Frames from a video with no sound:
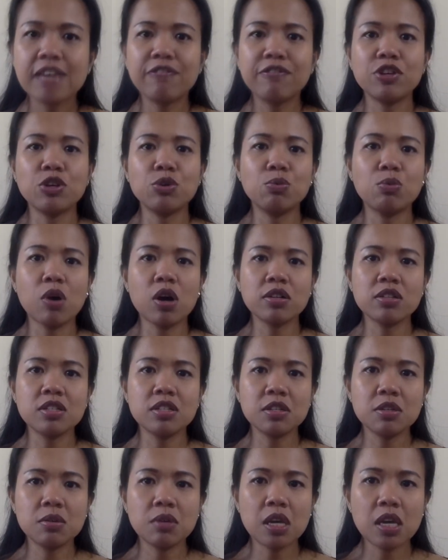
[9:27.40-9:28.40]
if you want
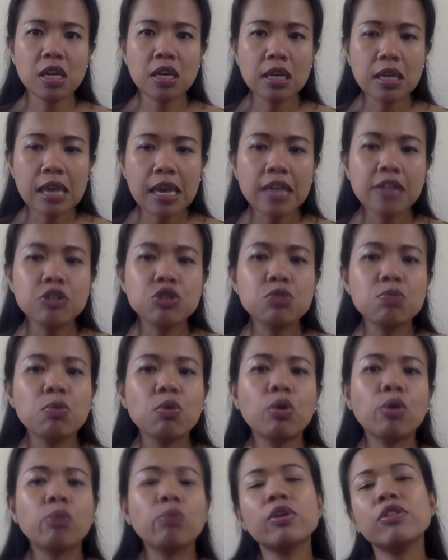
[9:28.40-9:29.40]
to engage
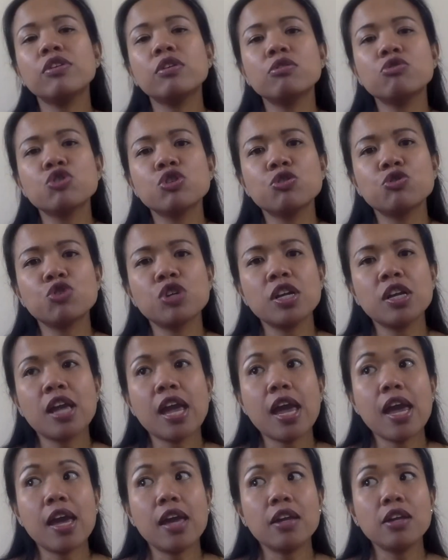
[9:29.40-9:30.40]
more with your children
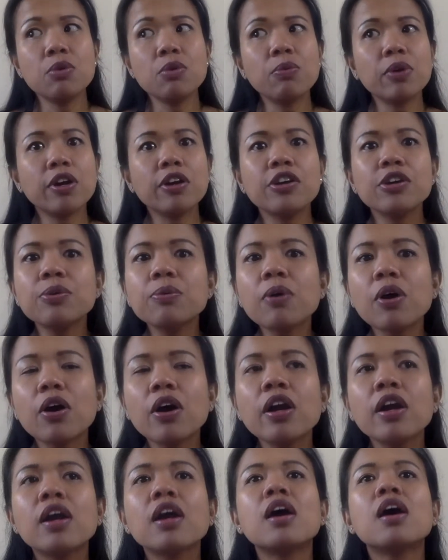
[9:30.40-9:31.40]
anywhere you are,
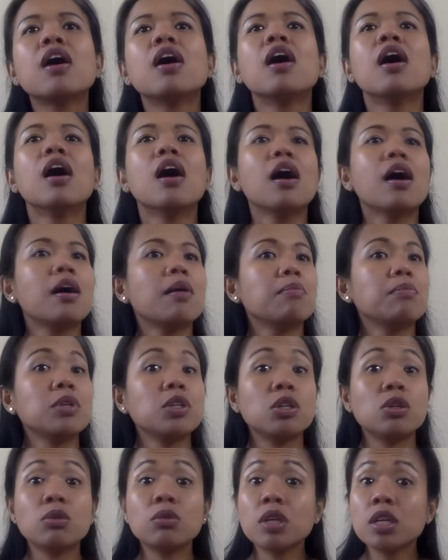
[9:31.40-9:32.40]

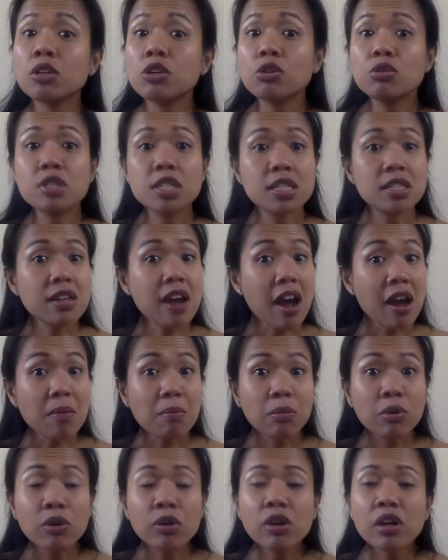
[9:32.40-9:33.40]
you can use a
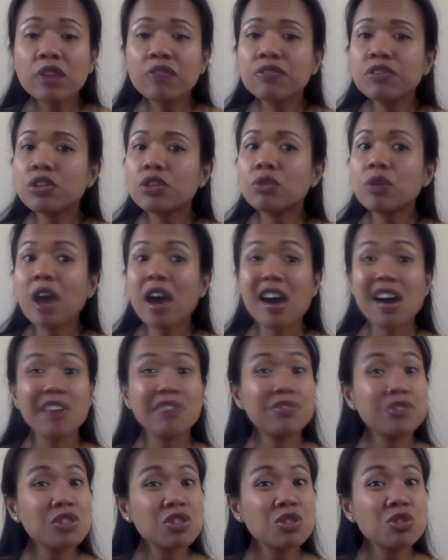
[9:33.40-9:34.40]
timer if you
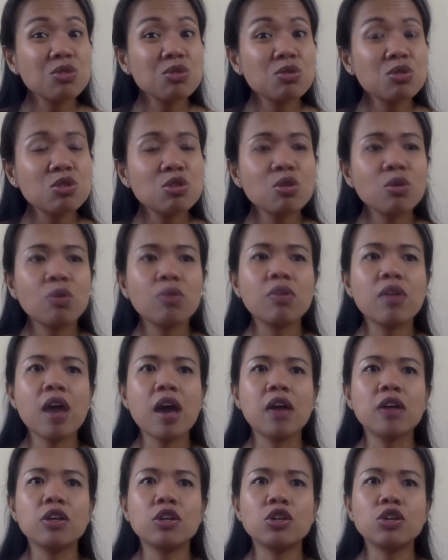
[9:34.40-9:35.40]
have to, so
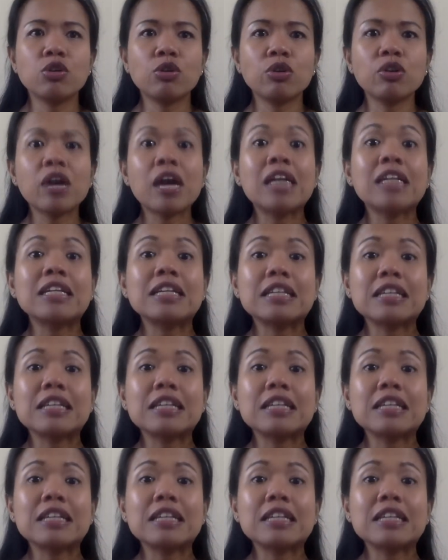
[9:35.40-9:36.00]
that you're not